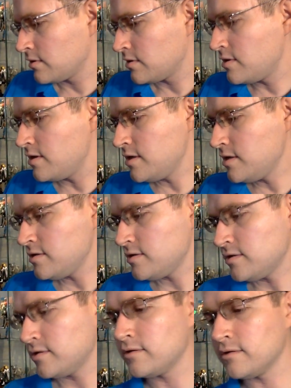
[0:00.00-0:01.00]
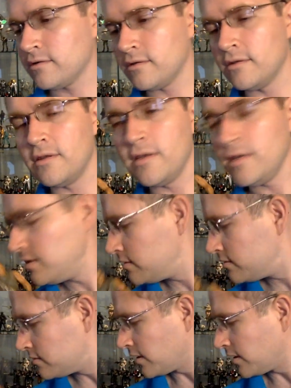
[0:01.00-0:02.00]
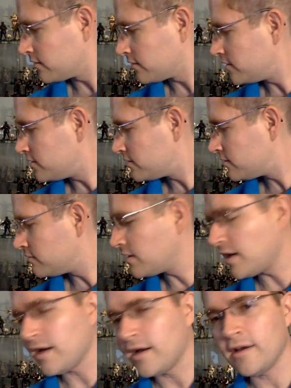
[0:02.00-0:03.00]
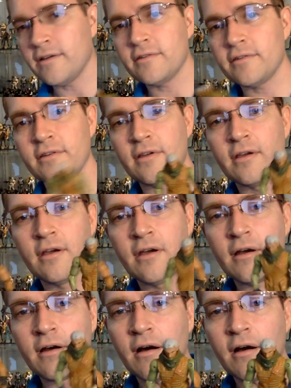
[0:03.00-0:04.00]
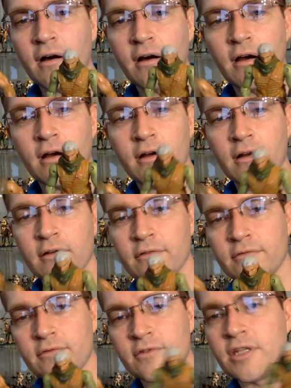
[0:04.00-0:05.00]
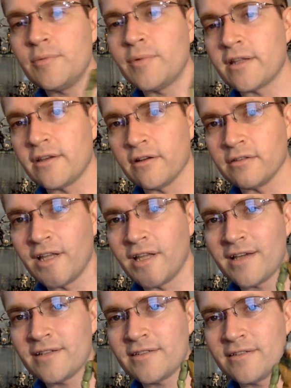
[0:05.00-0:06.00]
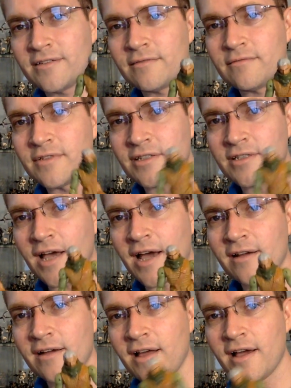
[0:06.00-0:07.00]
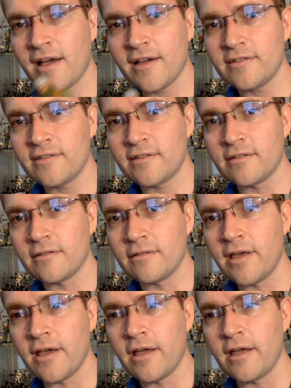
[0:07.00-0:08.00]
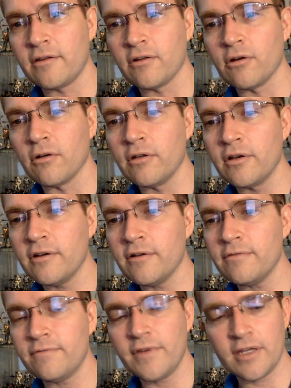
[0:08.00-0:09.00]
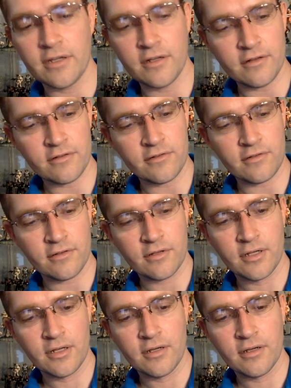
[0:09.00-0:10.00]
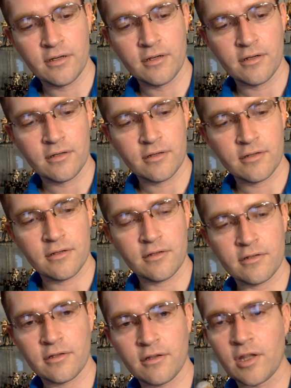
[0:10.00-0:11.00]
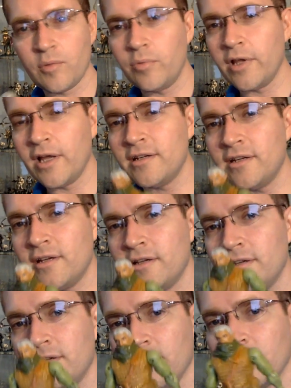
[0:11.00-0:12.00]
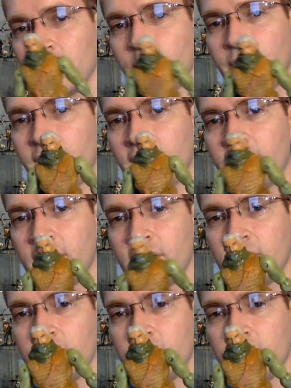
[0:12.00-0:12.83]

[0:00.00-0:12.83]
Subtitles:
these two guys seem like they're less stylized than earlier figures, so they blend in a little better.